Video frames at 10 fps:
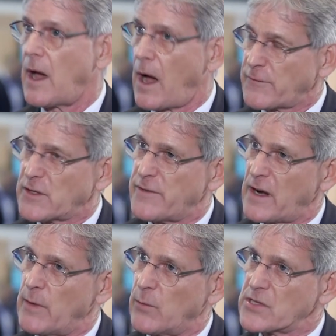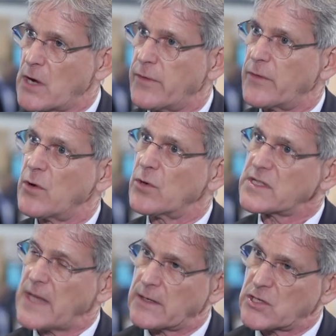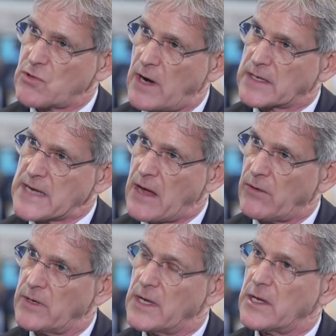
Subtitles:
After development was over, of course, that has shrunk down